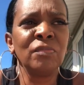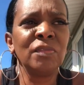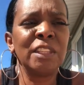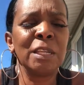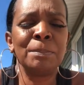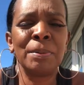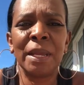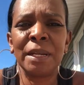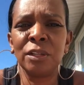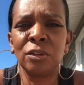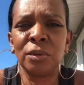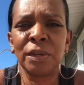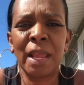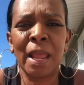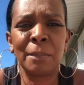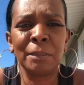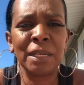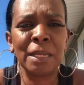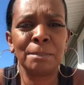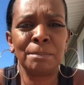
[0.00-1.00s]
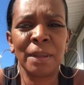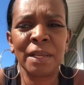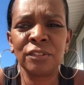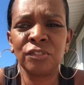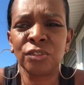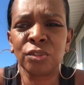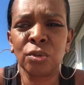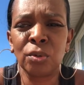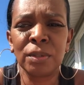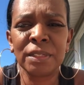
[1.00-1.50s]
depending on how many beds
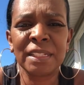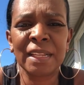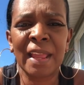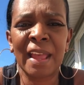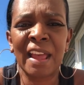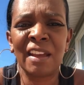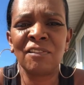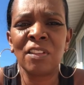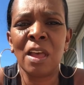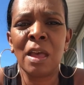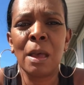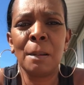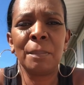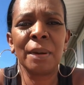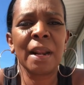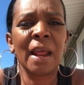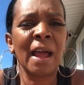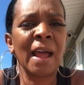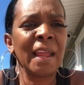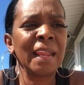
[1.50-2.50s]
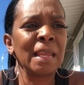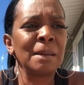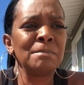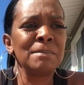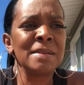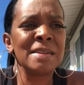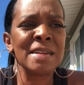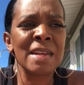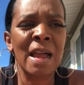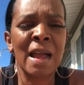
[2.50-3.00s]
you're going to have, but I
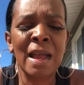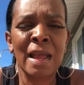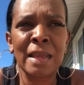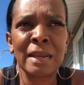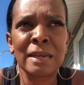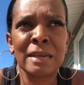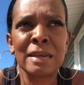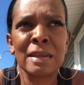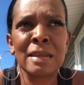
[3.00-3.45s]
am not